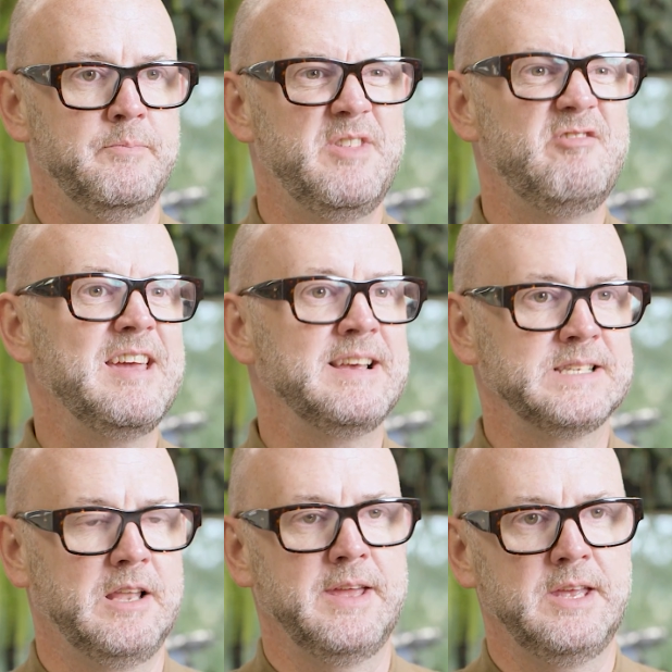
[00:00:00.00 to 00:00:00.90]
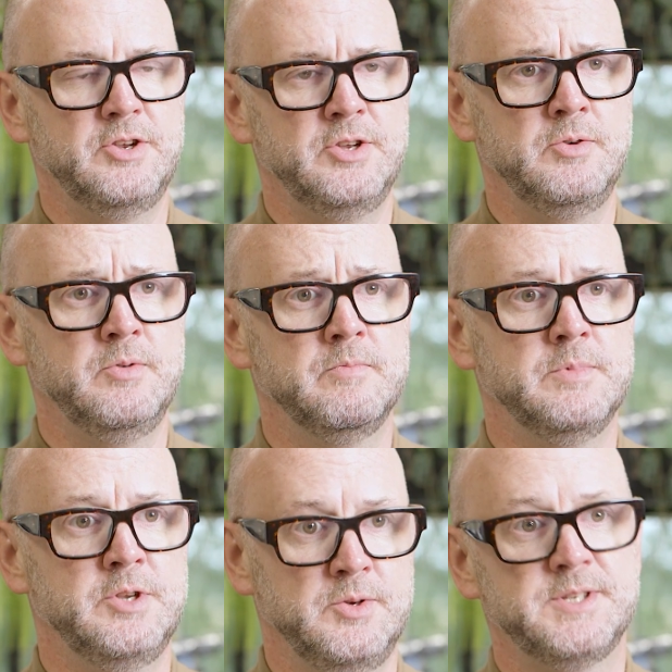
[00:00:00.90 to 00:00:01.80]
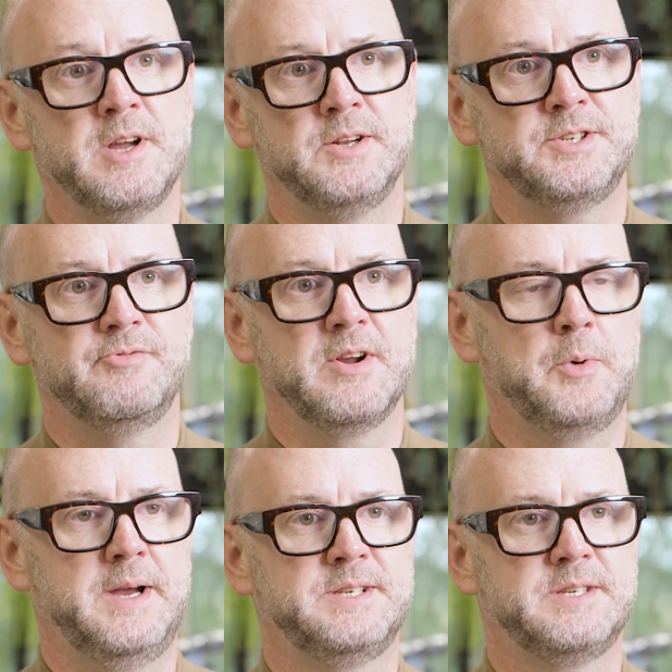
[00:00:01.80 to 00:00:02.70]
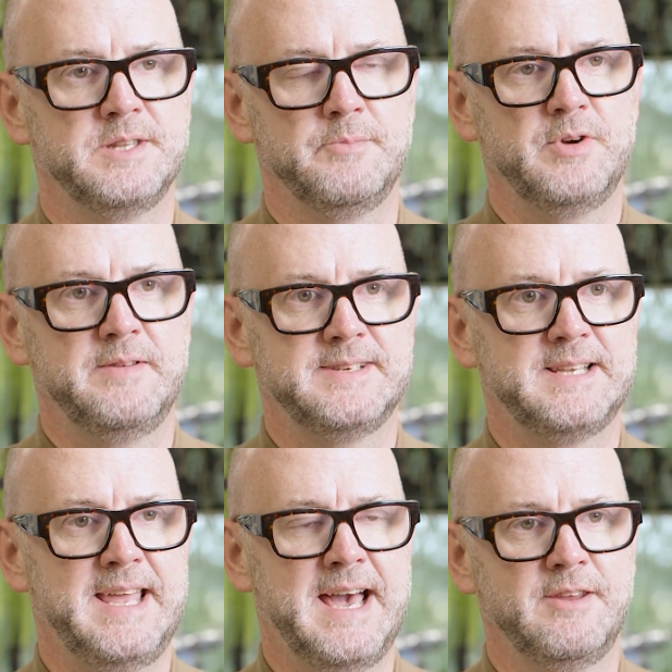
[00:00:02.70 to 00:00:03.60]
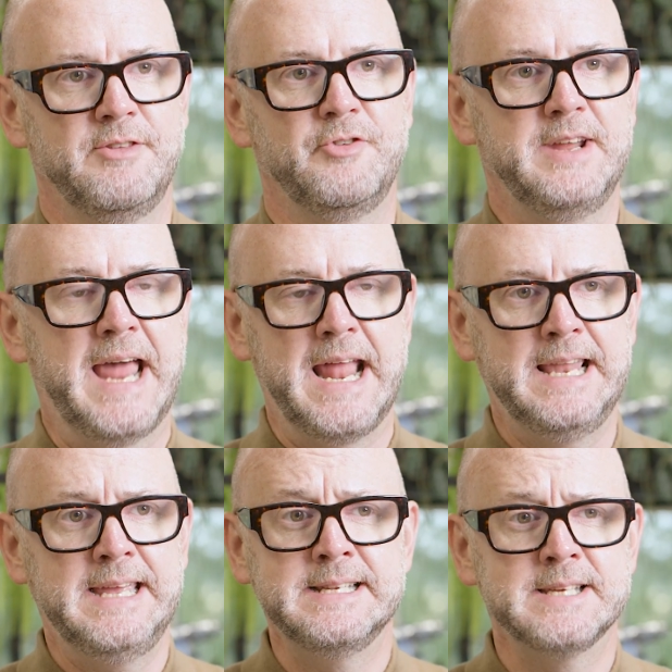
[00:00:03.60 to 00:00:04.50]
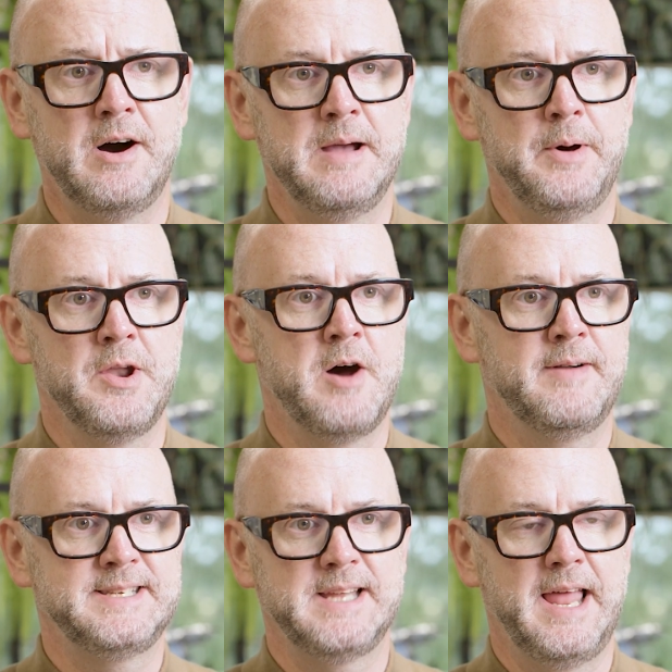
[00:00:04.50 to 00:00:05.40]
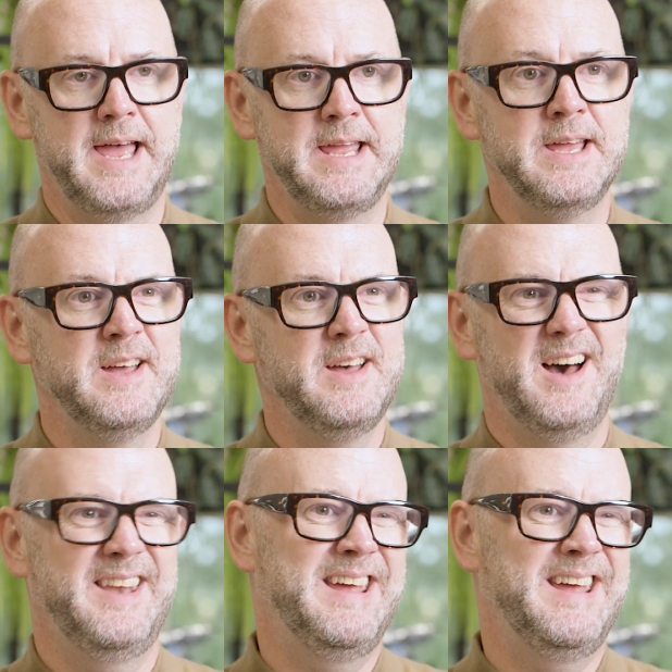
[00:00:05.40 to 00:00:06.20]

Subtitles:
things like new starter requests that previously had a 3-day lead time on our SLA are